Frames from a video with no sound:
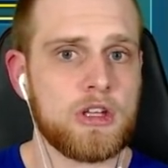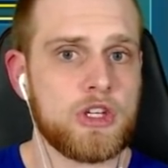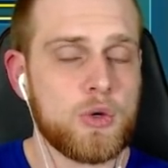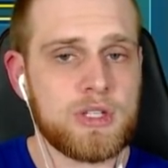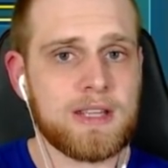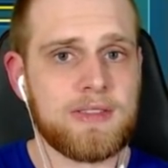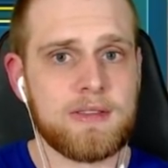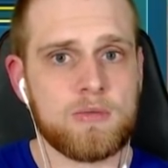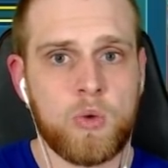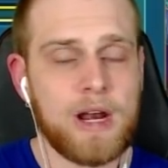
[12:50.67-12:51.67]

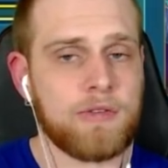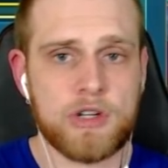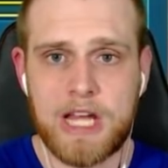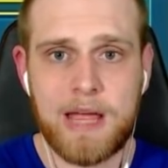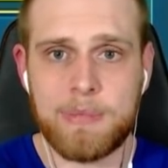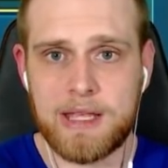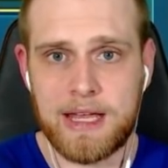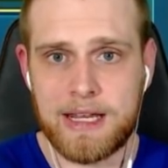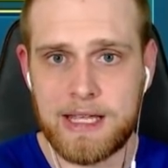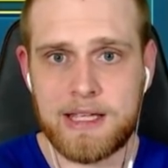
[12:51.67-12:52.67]
using whatever champion
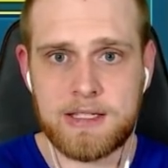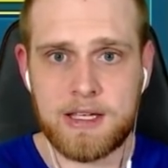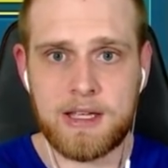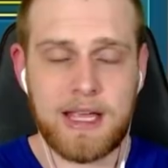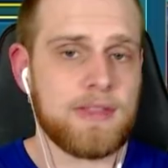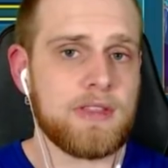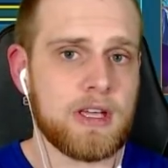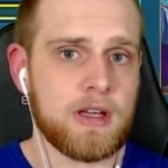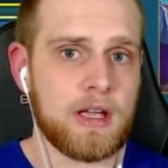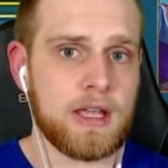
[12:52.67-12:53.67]
that is in
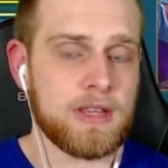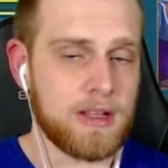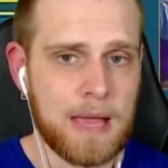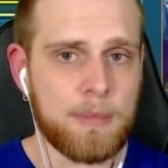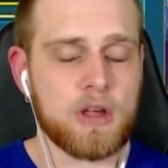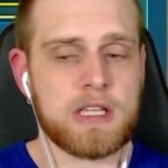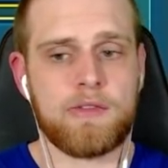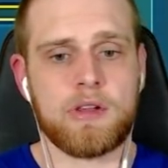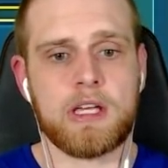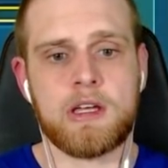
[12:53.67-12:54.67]
the in the clan boss
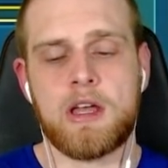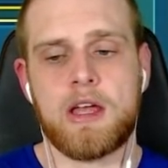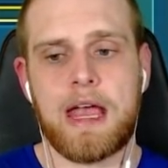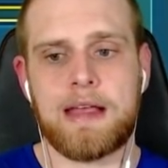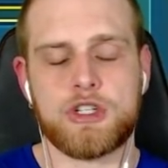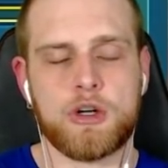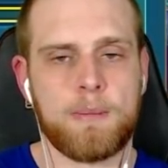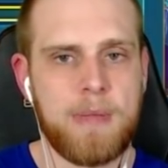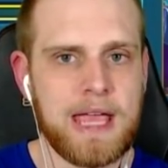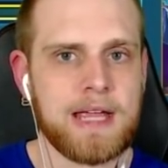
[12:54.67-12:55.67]
heavily and it's your
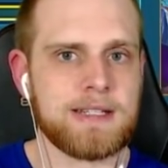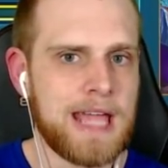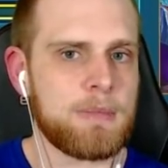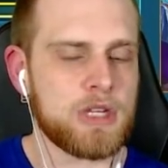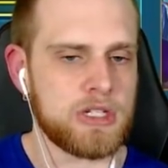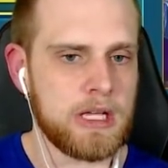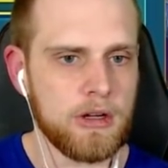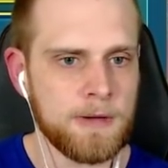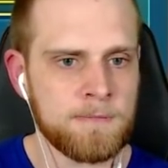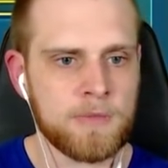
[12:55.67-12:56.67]
main damage
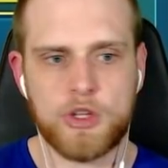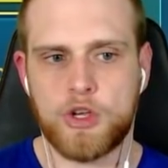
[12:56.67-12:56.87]
dealer.